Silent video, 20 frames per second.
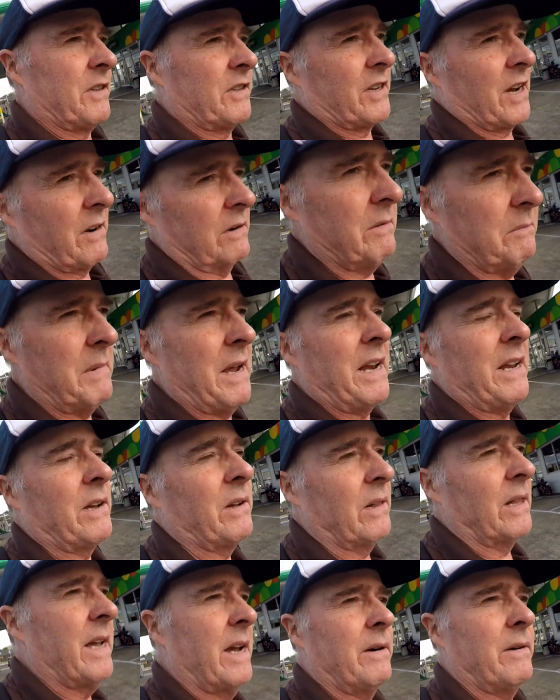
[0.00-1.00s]
So in
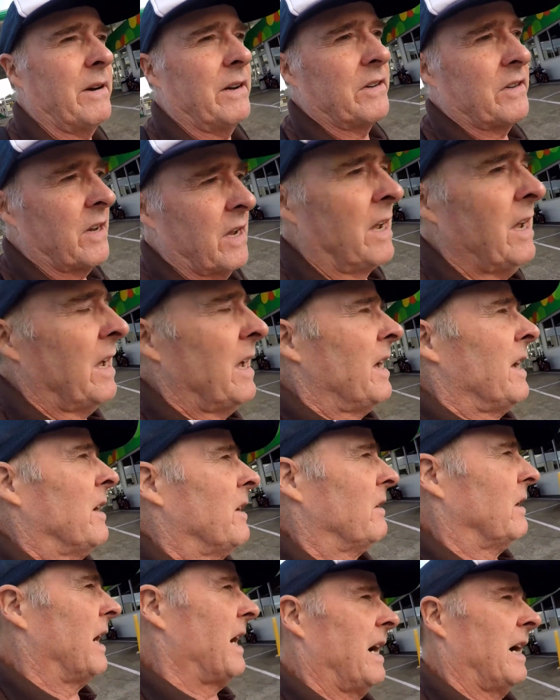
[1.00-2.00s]
medical areas,
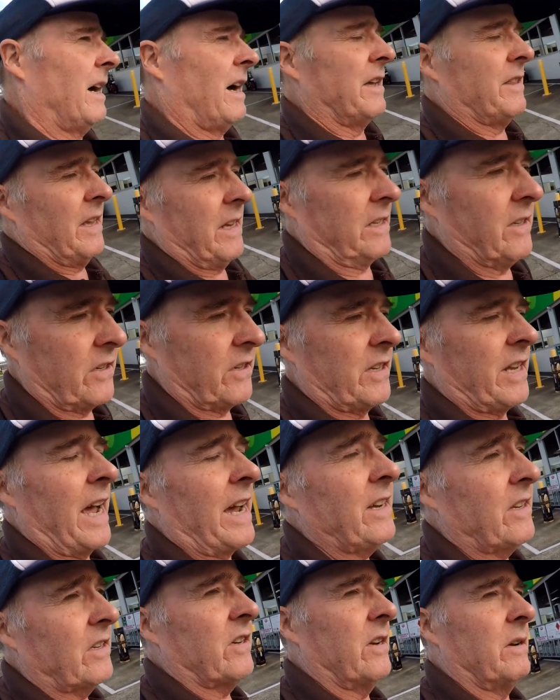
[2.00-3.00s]
I think the
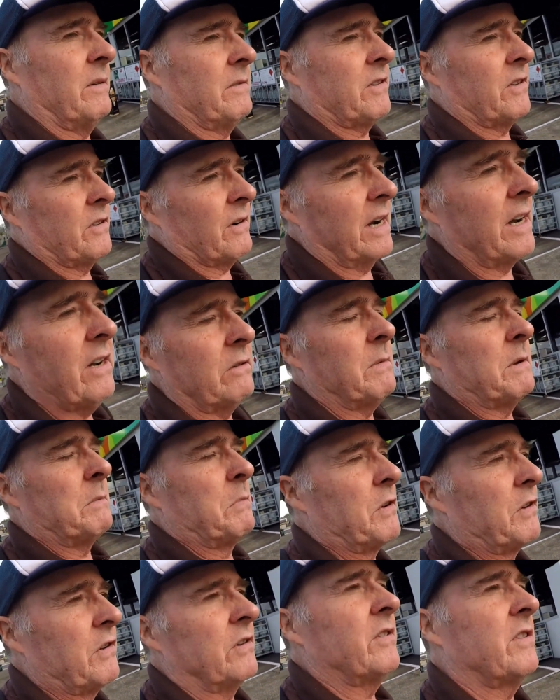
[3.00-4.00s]
States and Australia will be
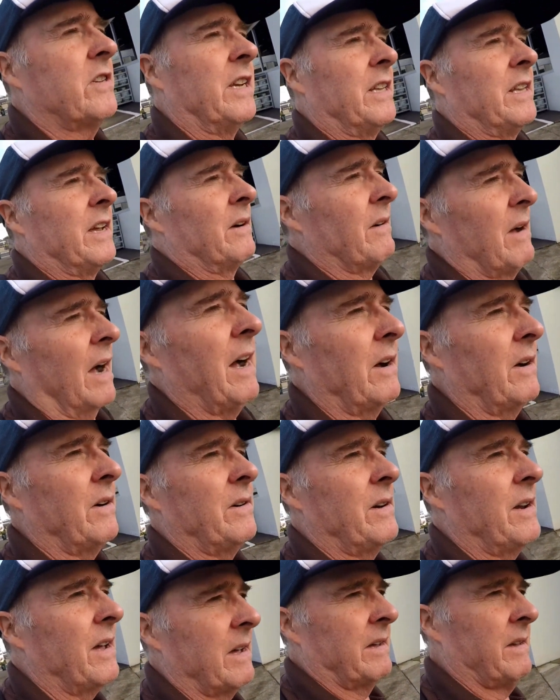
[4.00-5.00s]
producing their
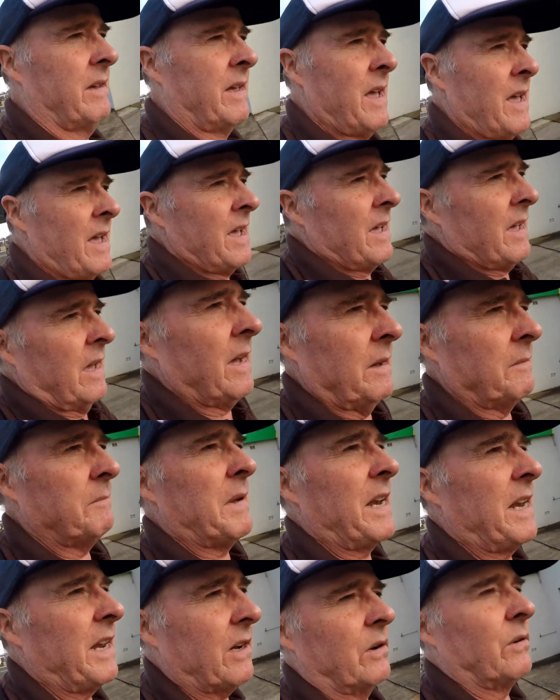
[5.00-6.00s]
own
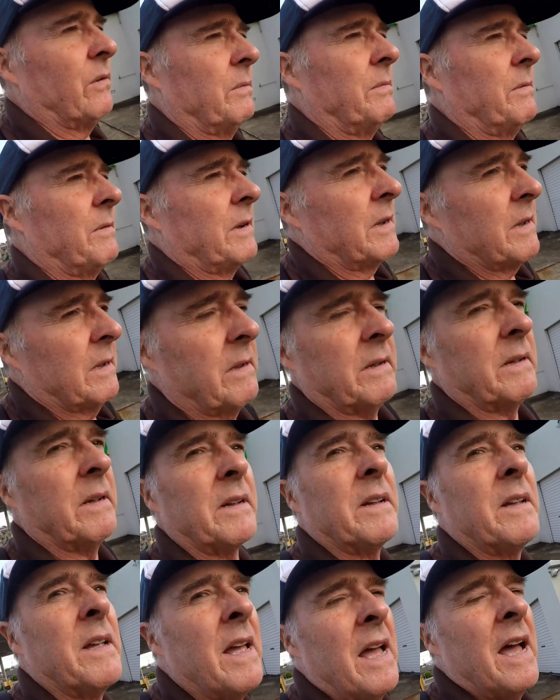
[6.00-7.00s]
medical
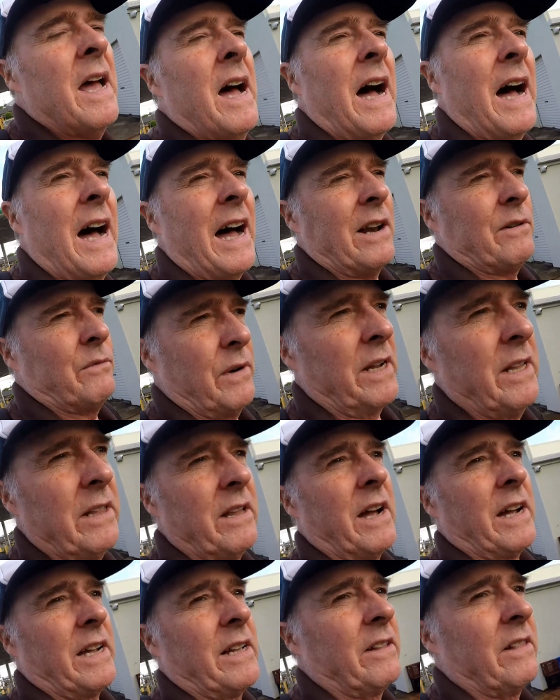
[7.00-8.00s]
hardware
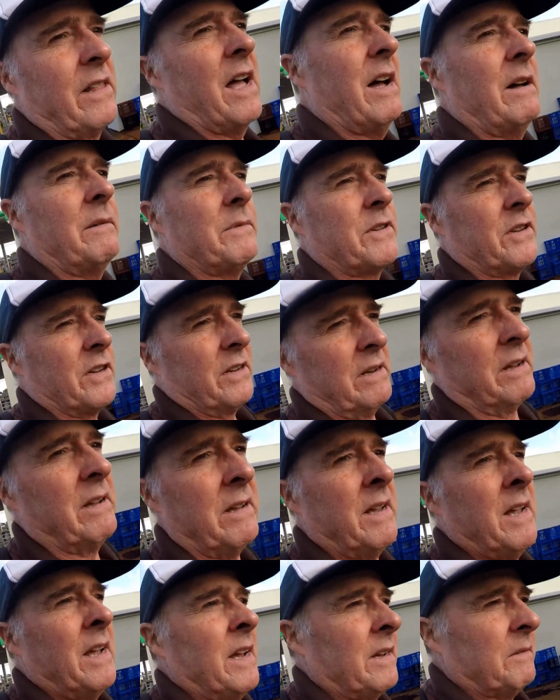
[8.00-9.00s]
like gloves
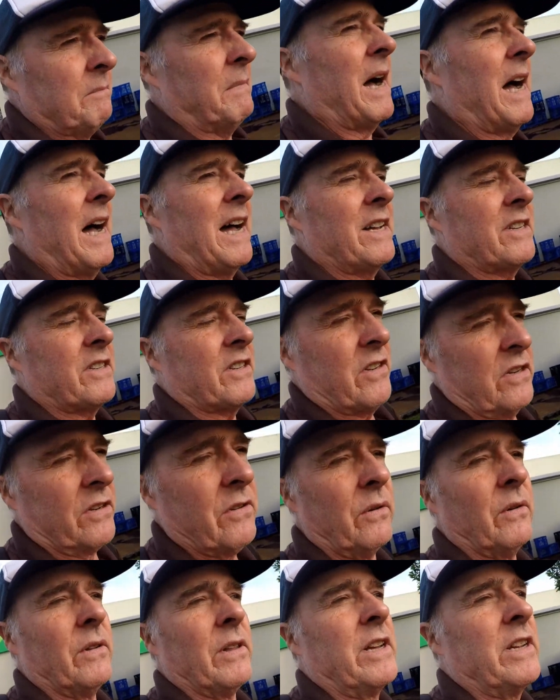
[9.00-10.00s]
and masks and
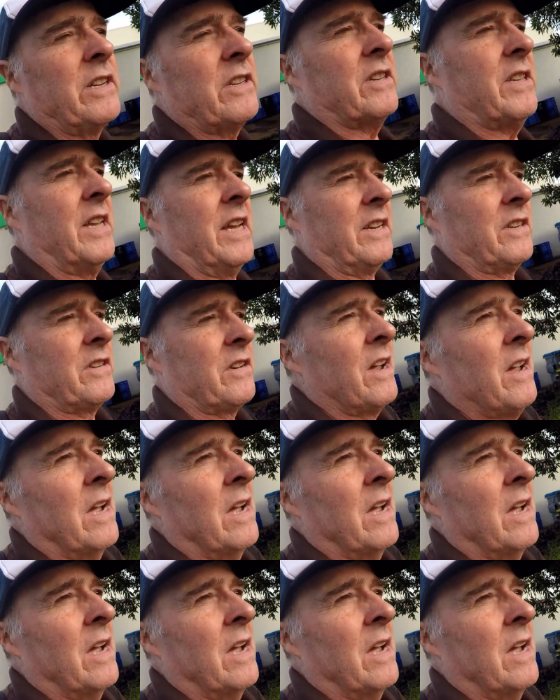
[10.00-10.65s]
all these things.